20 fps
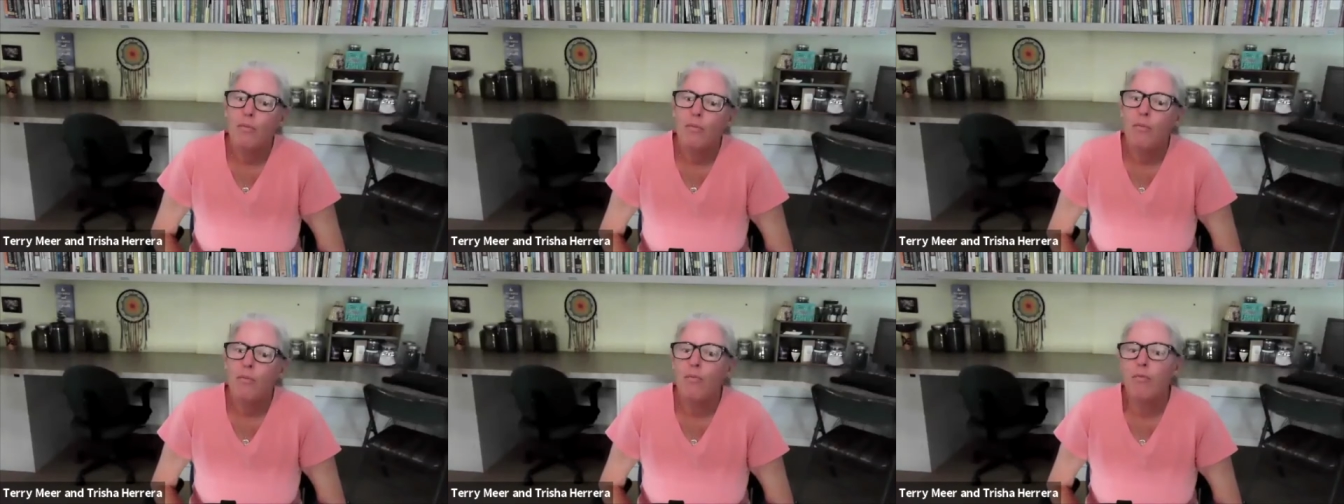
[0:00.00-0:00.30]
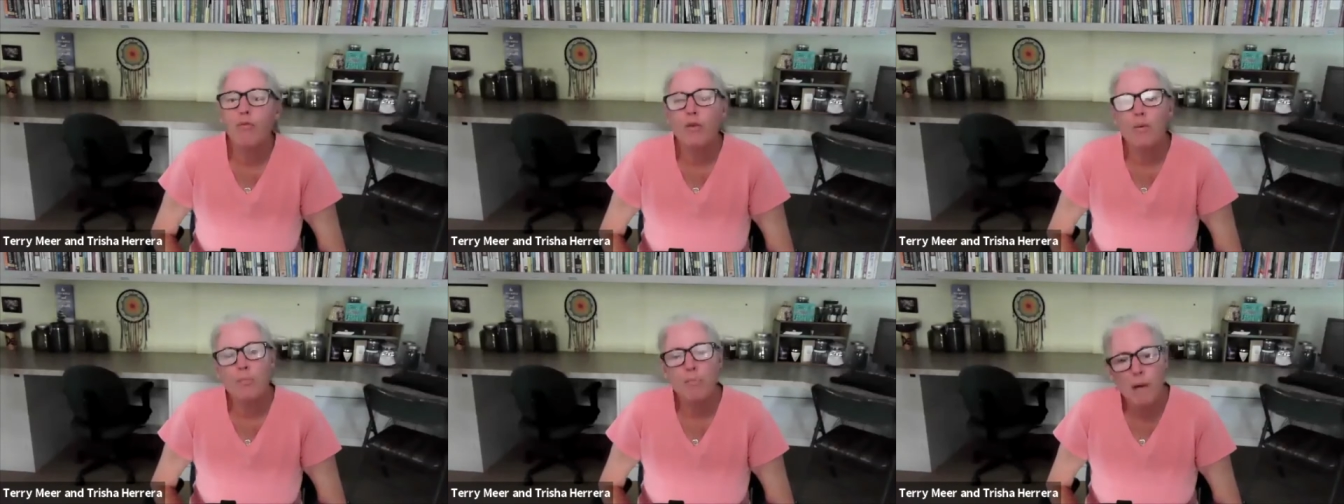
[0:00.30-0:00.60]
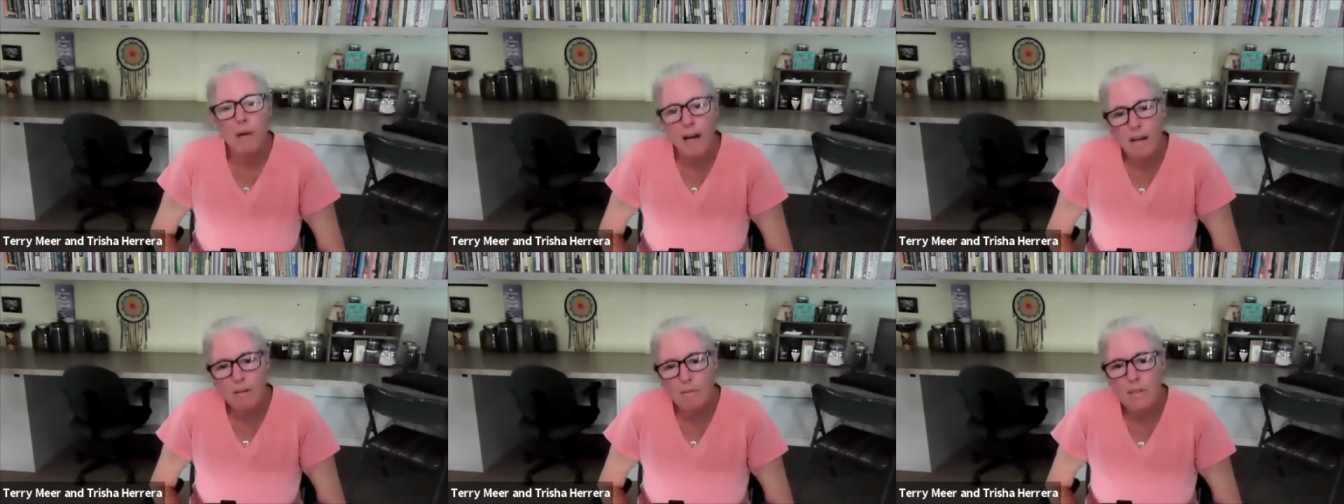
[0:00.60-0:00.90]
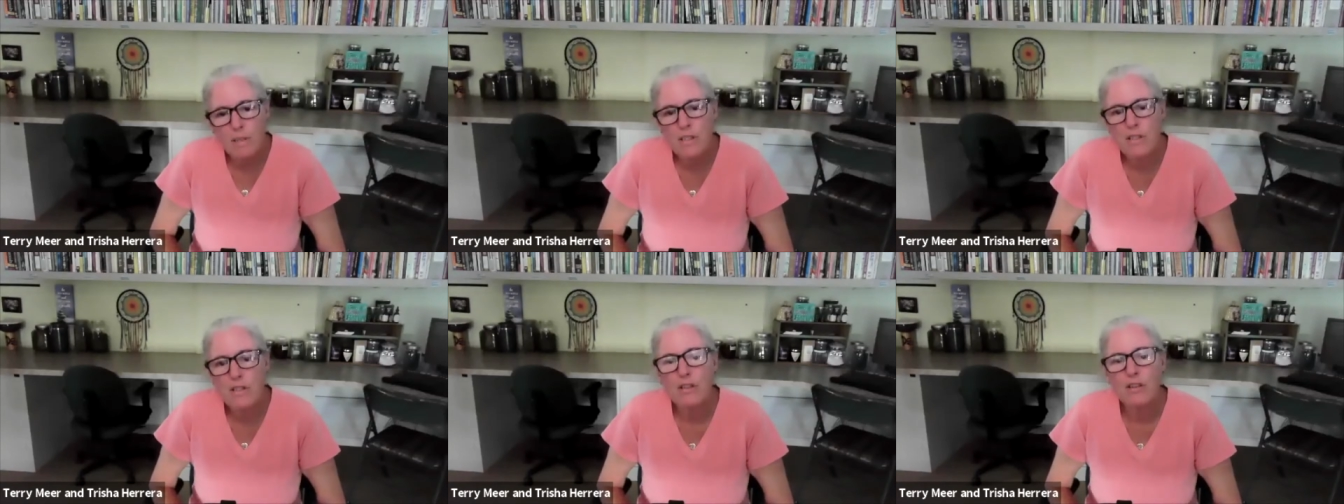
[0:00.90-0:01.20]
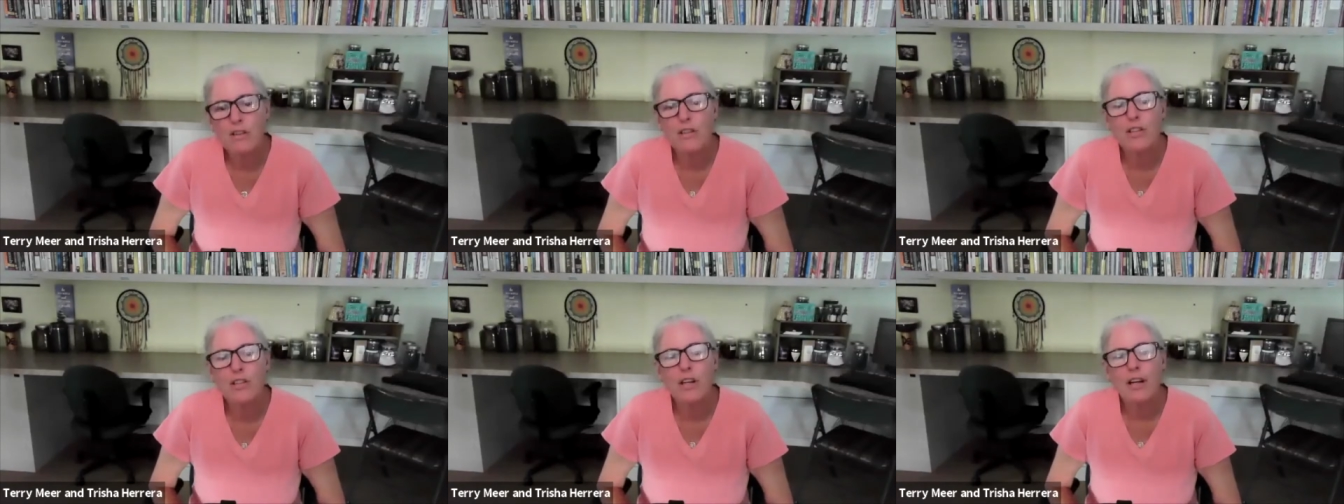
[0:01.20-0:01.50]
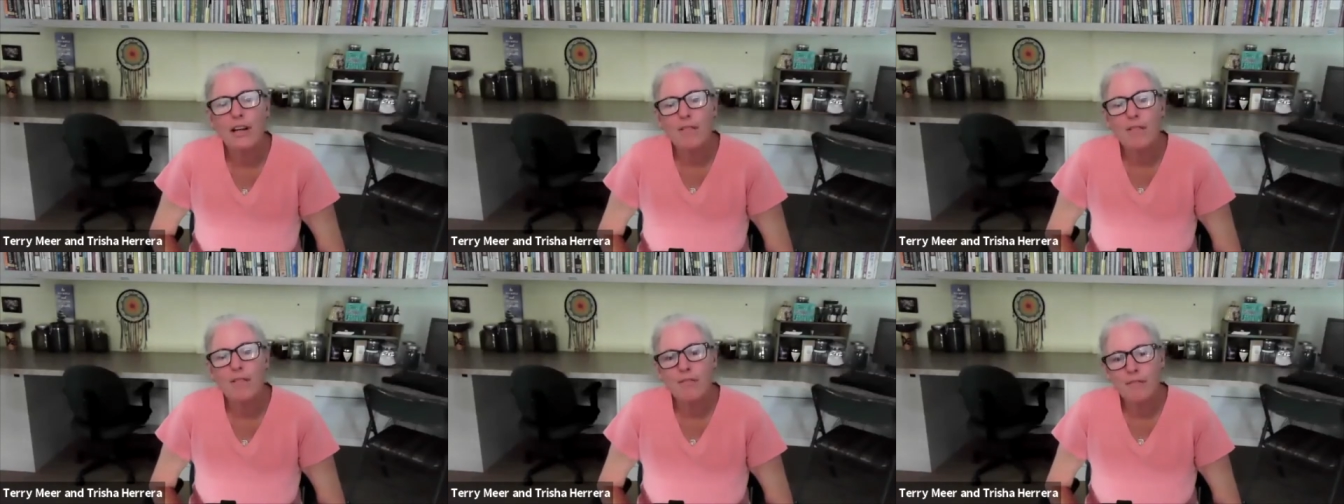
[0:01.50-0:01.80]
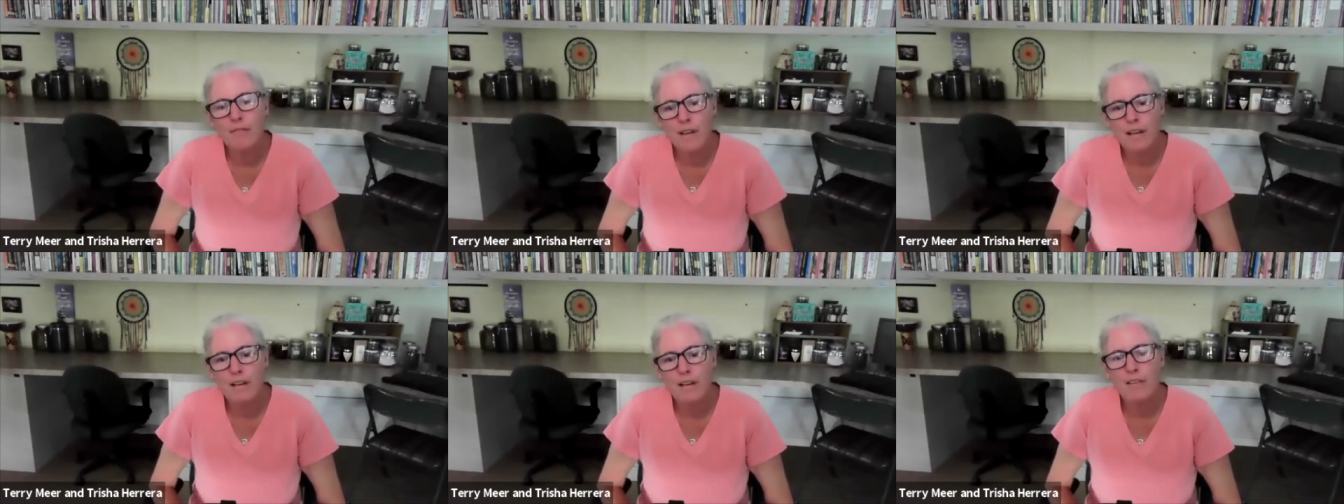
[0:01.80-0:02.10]
from my research, I have
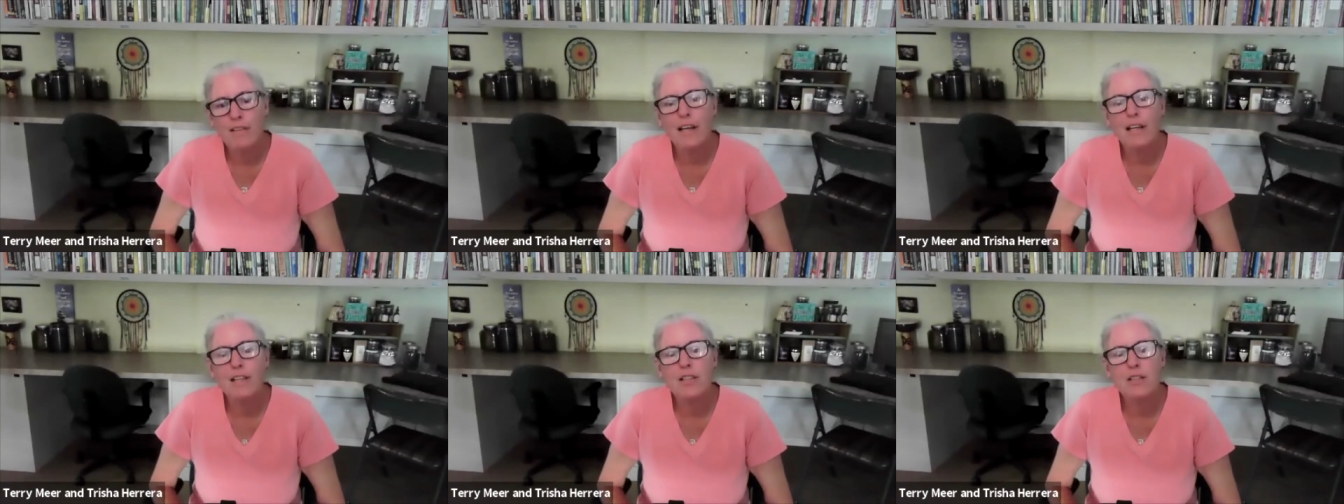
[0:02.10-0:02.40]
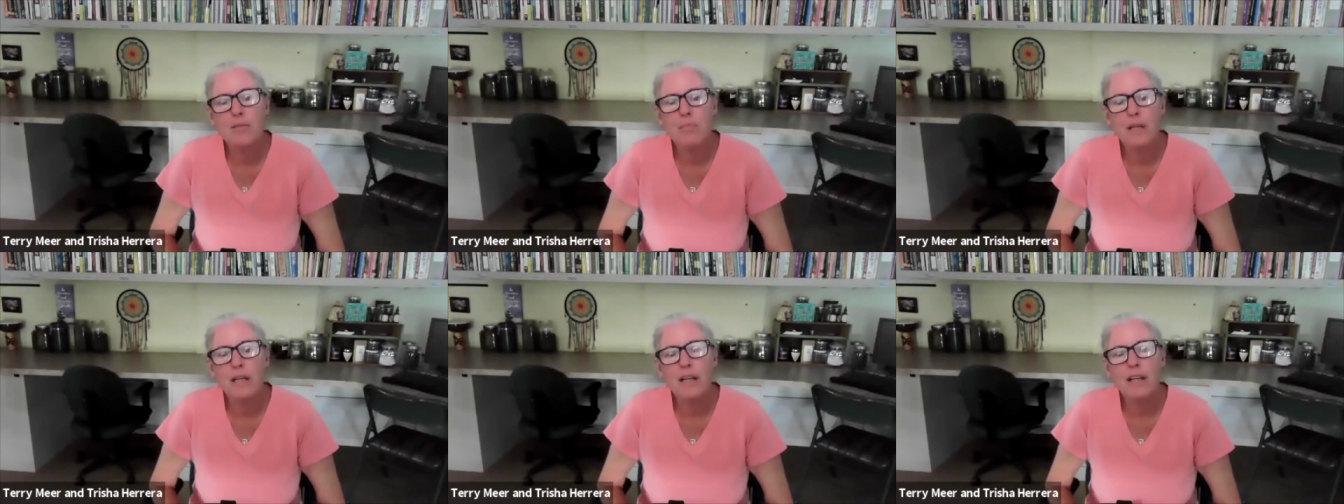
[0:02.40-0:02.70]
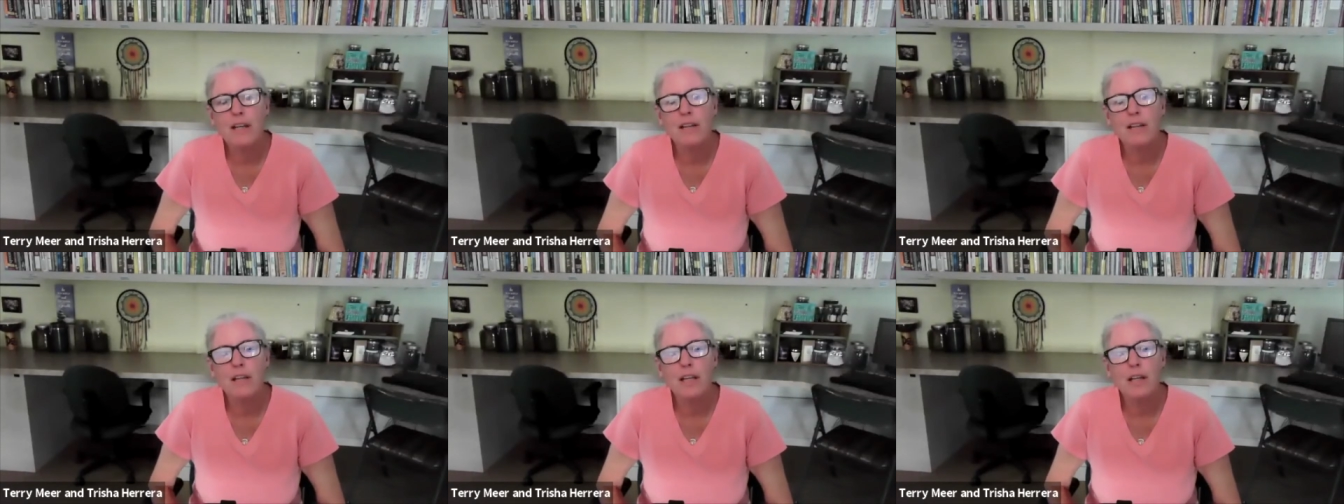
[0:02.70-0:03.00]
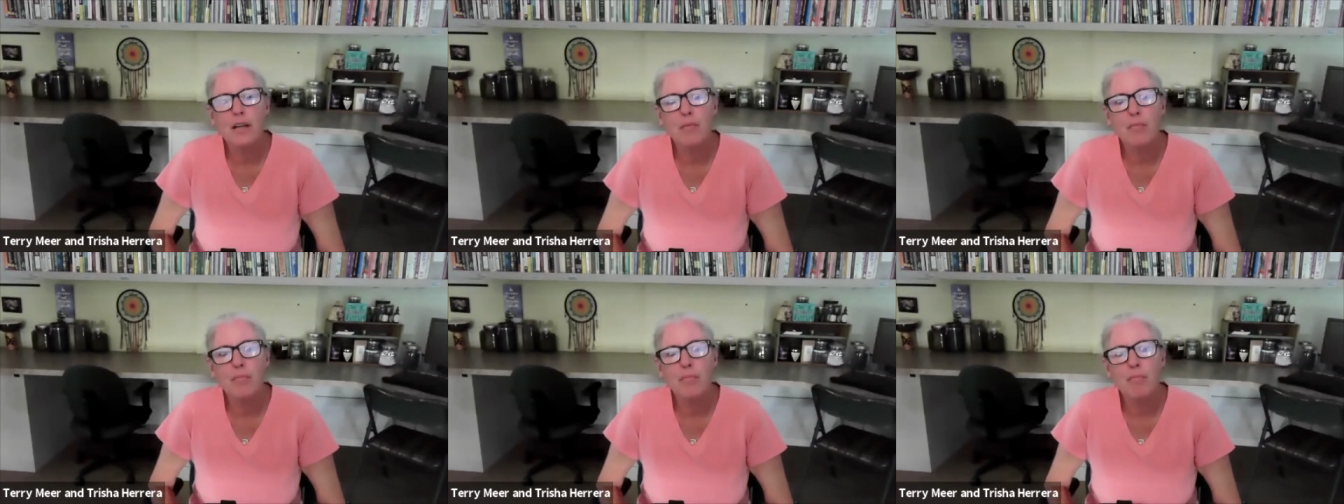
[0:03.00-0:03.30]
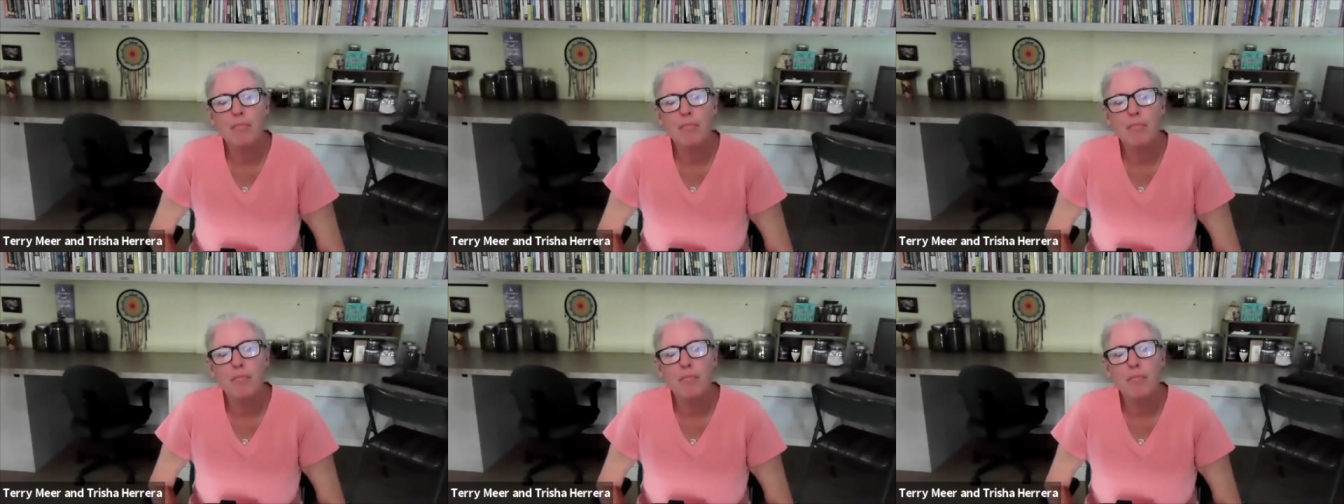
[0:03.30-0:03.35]
found that to be the